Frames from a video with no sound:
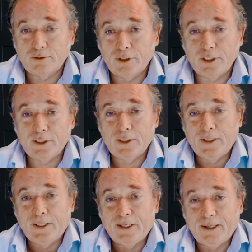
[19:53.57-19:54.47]
right?
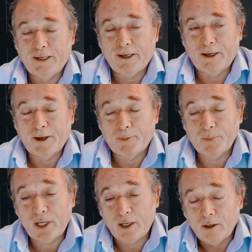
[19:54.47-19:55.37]

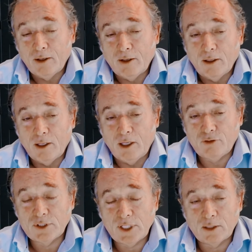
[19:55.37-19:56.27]
Now,
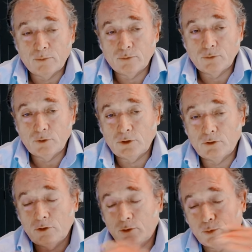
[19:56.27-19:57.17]
if you tell them,
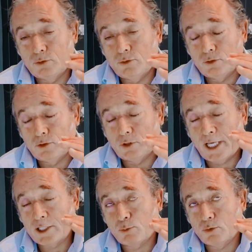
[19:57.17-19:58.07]
dude, you're
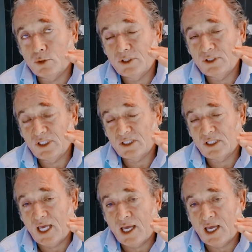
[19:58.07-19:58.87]
producing